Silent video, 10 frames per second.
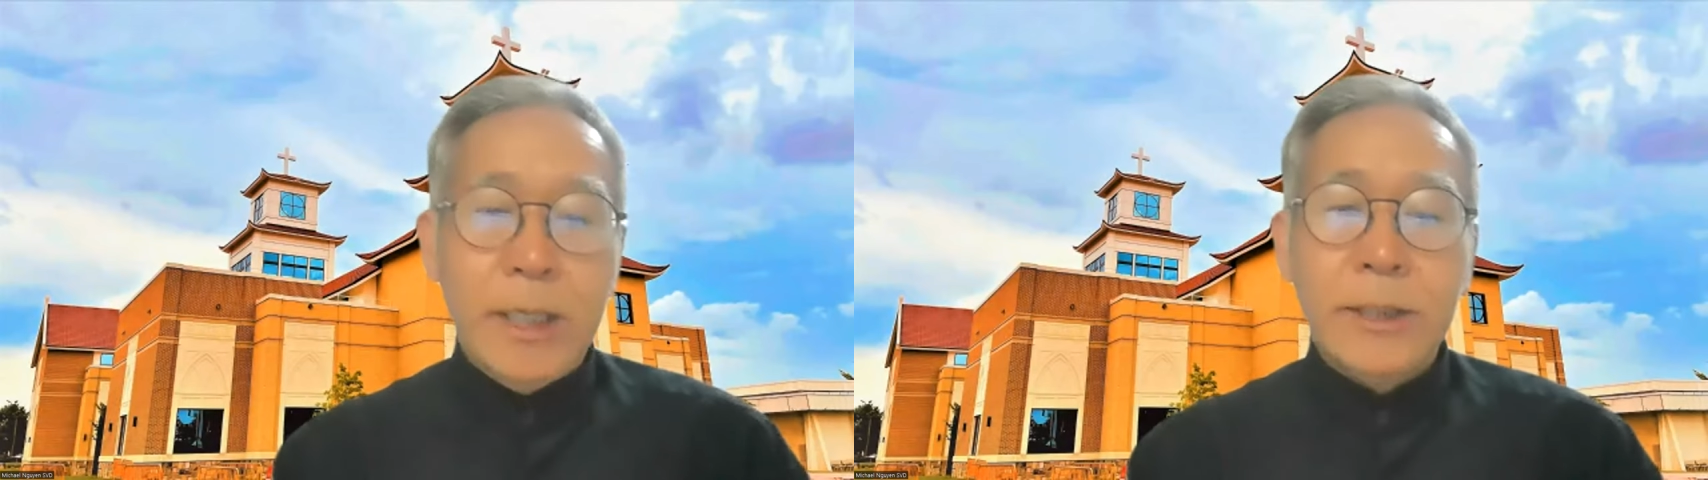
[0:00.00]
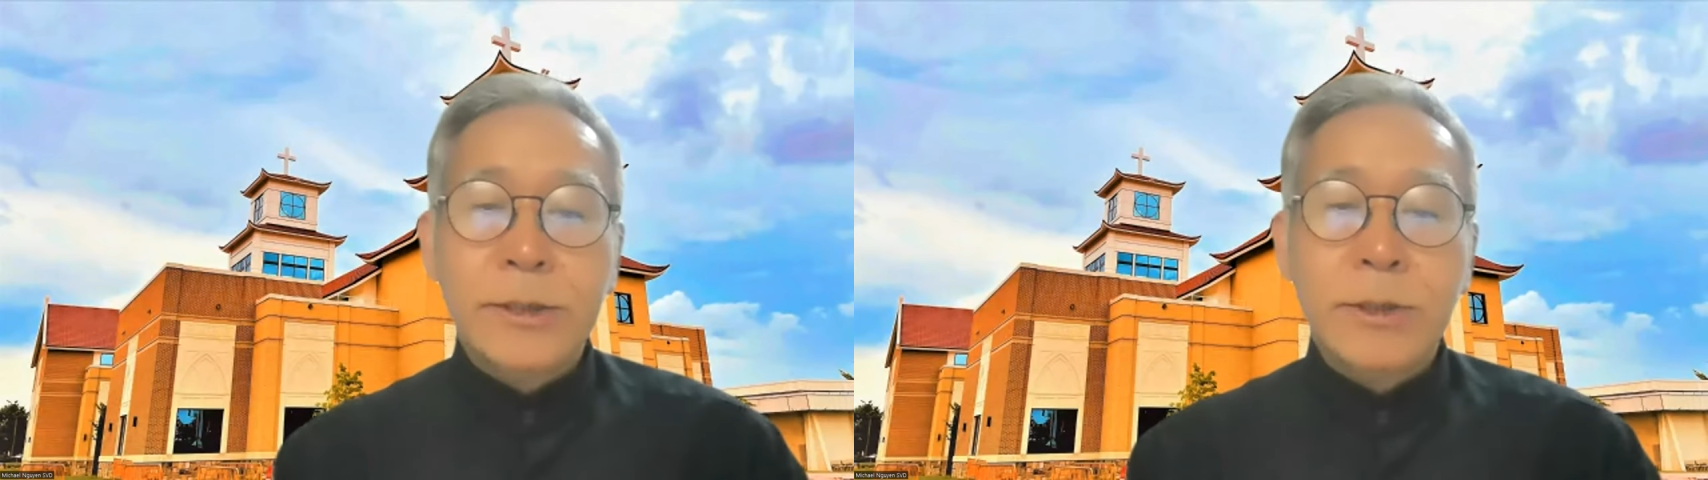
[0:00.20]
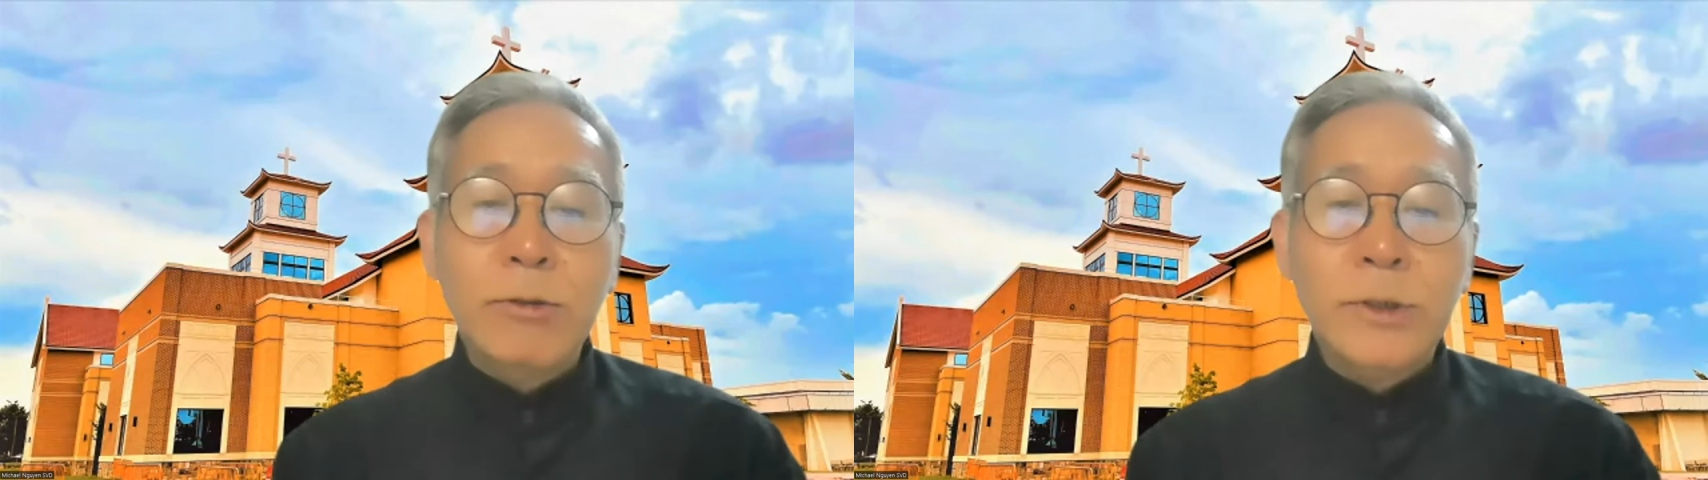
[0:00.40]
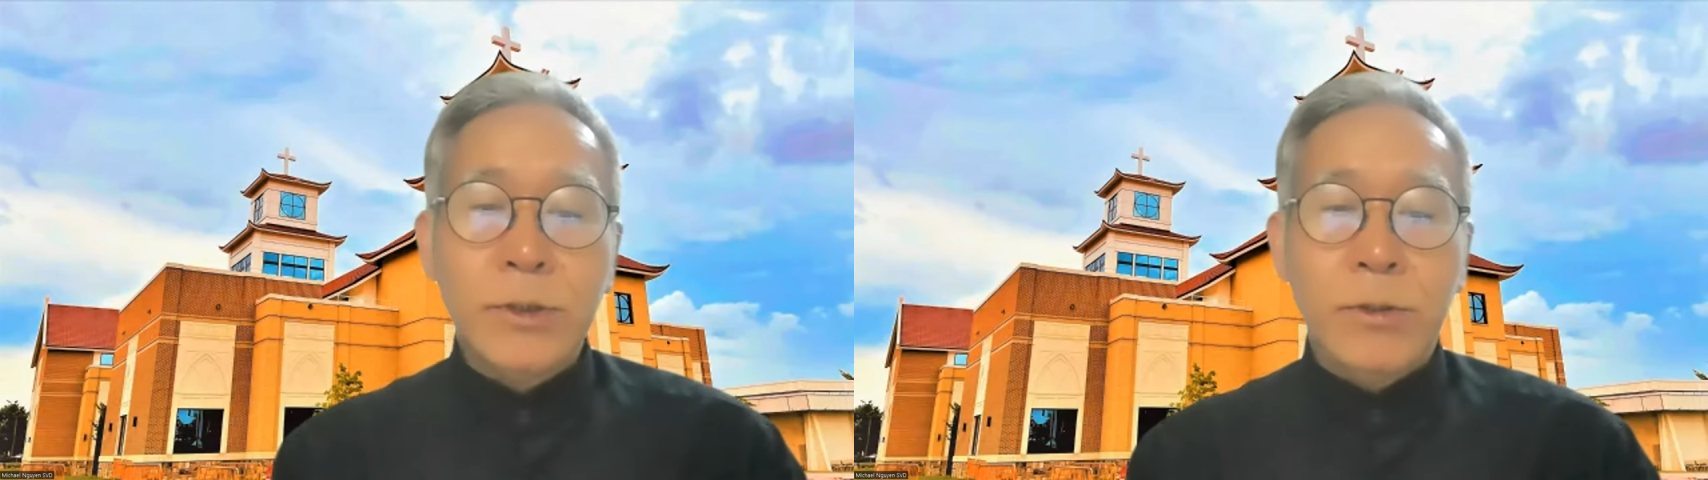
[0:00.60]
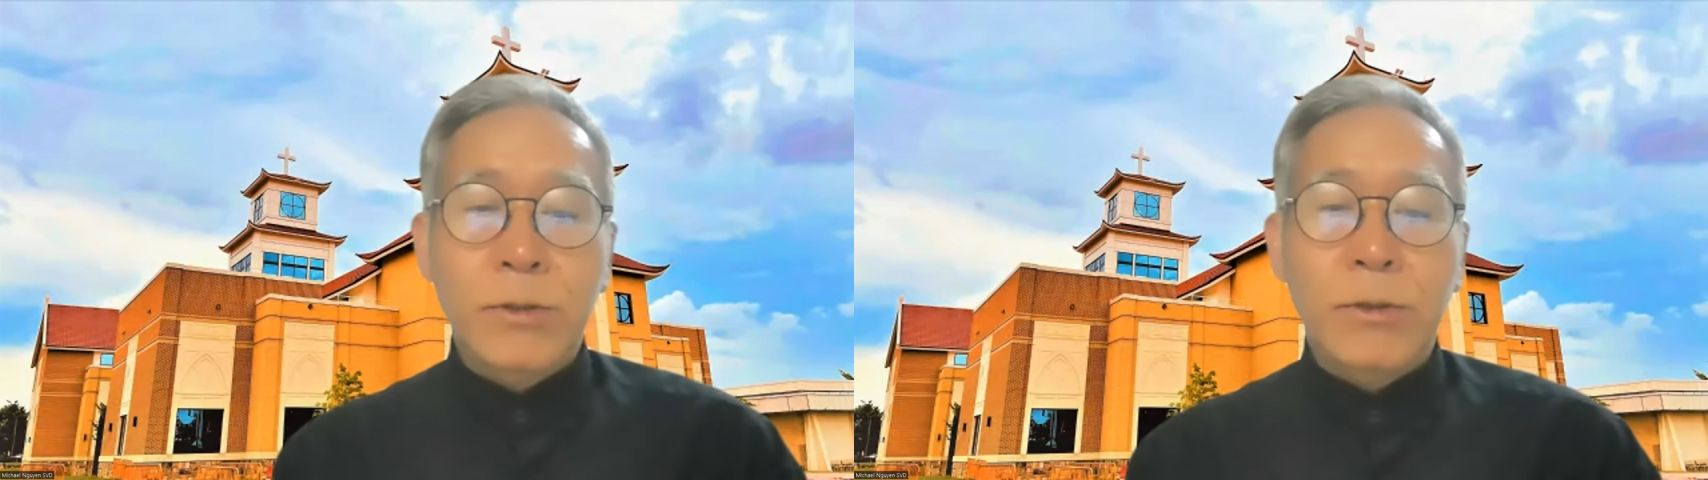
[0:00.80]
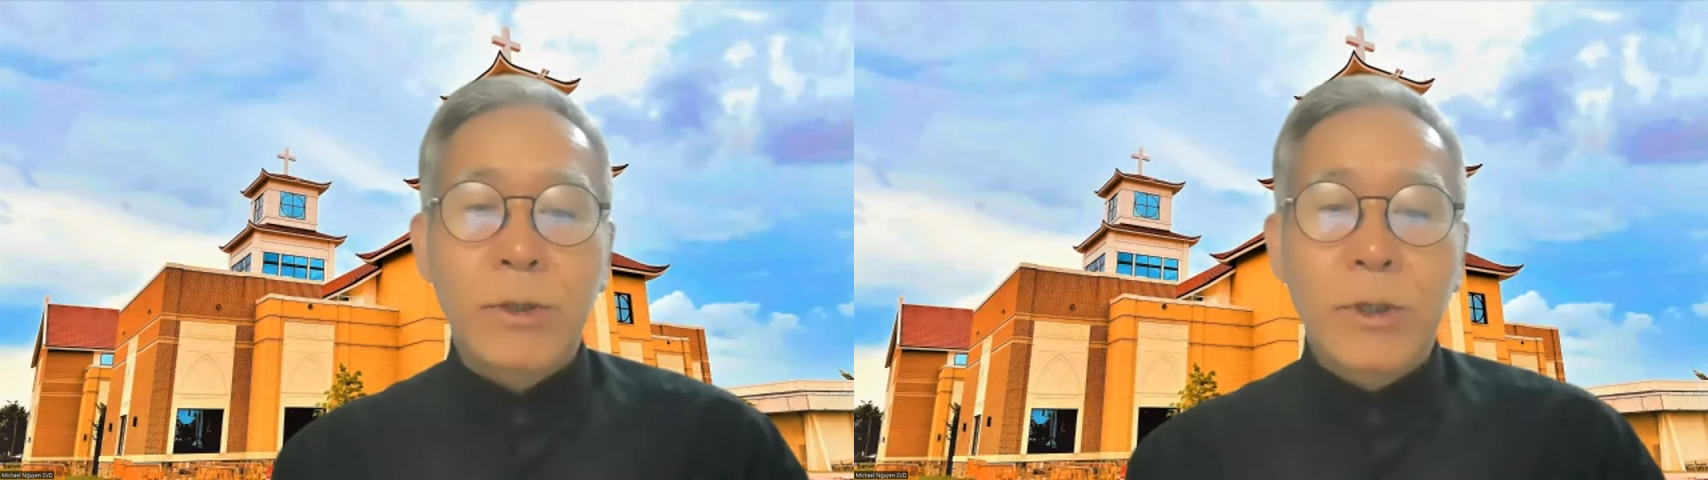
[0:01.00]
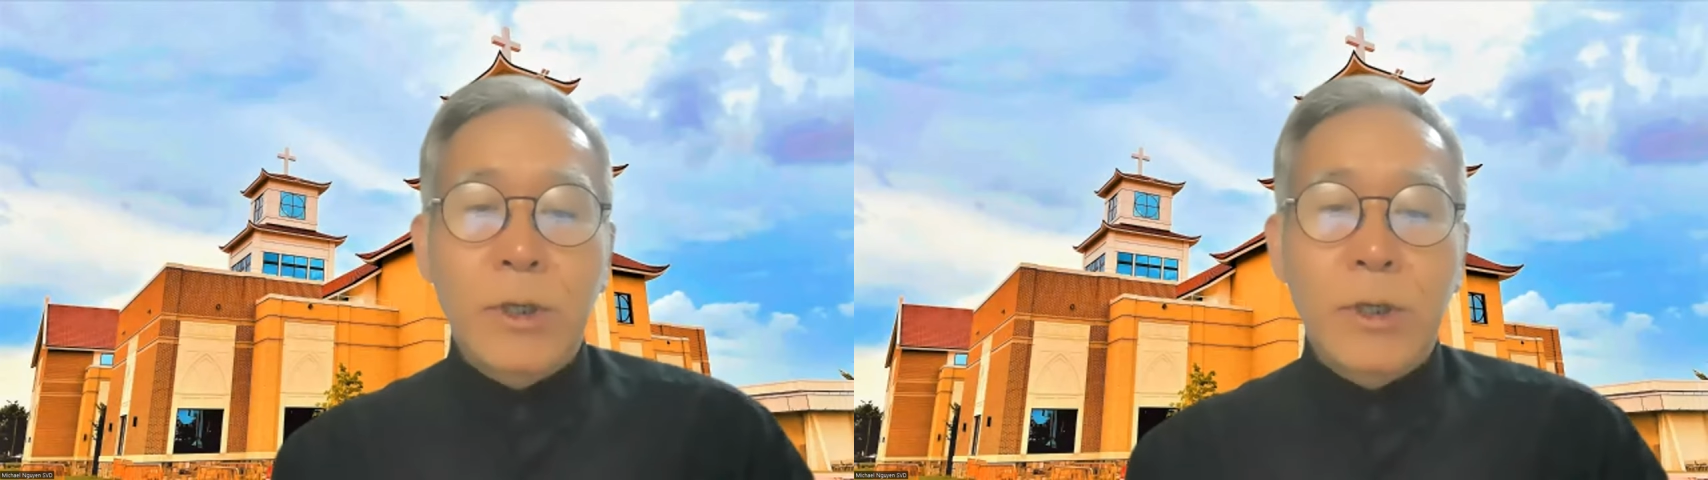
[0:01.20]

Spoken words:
social